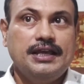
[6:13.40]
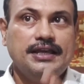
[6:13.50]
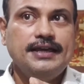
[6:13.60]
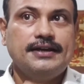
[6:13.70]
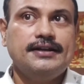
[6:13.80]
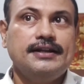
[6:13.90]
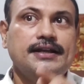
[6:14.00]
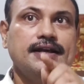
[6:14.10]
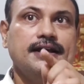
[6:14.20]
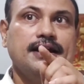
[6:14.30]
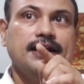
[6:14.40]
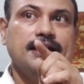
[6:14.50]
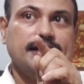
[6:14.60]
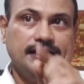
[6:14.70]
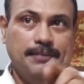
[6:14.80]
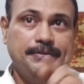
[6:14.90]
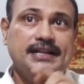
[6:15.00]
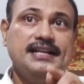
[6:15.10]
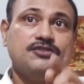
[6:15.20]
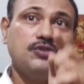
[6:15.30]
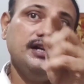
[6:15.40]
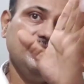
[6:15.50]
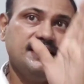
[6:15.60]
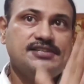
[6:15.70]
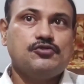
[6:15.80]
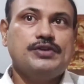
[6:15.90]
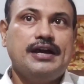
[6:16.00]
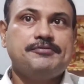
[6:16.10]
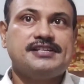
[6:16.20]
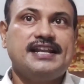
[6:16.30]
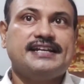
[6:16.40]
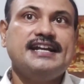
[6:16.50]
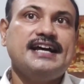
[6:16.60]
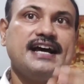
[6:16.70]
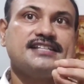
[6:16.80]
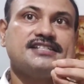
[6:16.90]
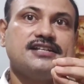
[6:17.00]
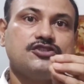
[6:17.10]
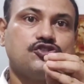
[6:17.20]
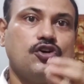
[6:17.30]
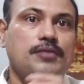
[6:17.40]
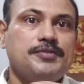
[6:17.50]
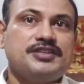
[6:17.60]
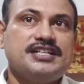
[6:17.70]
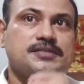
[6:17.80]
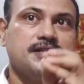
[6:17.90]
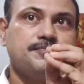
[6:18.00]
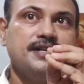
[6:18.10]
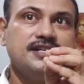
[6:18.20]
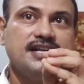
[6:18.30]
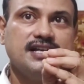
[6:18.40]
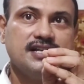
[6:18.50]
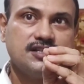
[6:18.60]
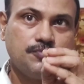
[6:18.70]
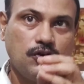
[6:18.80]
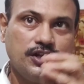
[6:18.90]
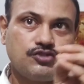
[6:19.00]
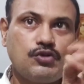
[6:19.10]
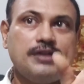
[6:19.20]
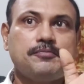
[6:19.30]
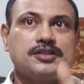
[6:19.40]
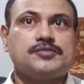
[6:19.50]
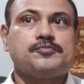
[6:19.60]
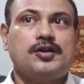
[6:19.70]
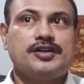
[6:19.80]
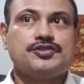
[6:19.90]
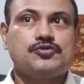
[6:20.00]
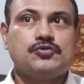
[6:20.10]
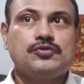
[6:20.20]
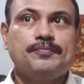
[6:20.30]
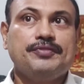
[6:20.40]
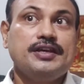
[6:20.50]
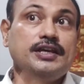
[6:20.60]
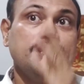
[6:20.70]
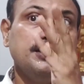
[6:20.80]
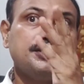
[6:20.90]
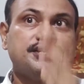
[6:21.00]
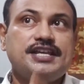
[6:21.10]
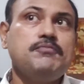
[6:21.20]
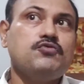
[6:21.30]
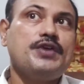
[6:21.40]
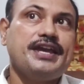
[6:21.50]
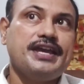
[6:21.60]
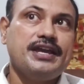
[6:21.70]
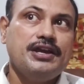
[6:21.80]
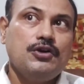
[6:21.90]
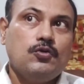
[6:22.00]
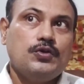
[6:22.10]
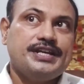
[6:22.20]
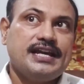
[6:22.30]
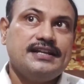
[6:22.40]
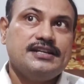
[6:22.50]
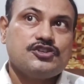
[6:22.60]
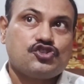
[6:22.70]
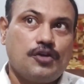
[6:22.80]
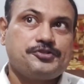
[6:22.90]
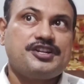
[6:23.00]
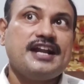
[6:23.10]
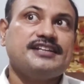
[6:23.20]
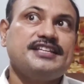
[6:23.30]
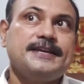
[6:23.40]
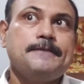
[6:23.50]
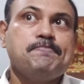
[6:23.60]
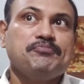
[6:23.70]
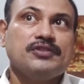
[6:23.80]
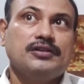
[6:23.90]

Here capital X1 is we have selected as sum of the displacement small x1 plus small x2. In the same way, we can subtract the